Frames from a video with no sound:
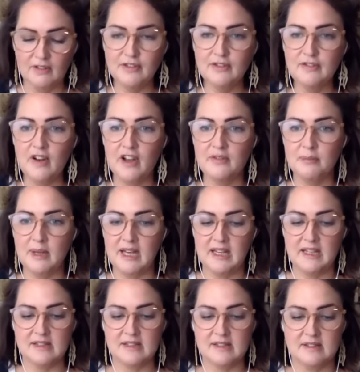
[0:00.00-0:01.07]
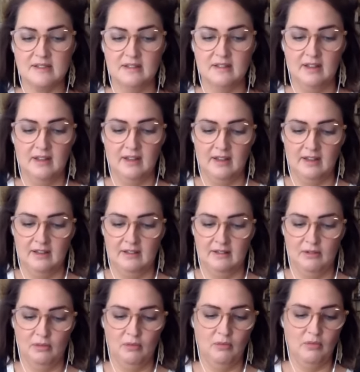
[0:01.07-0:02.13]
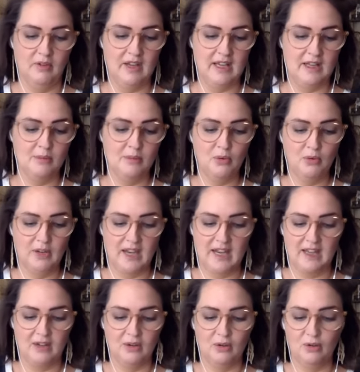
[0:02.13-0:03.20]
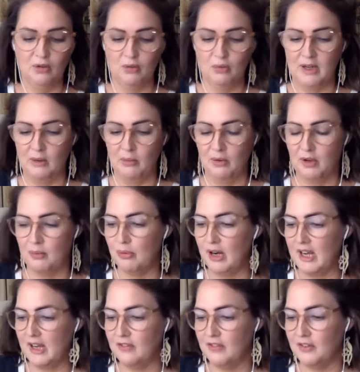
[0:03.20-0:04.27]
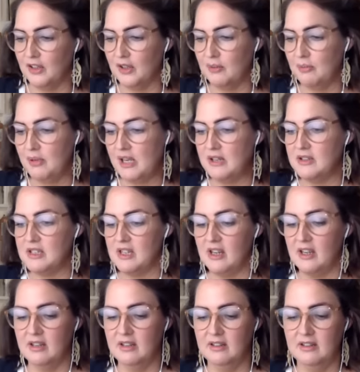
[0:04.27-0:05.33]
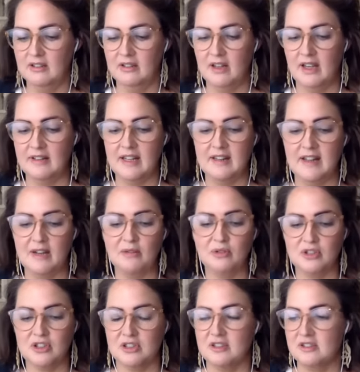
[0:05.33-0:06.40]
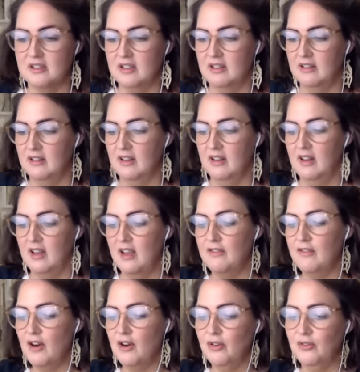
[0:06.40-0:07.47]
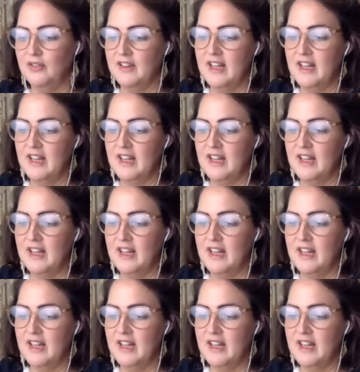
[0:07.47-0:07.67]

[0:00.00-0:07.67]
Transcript: for five minutes in the morning or when I want a break from the computer, and then that will just evolve.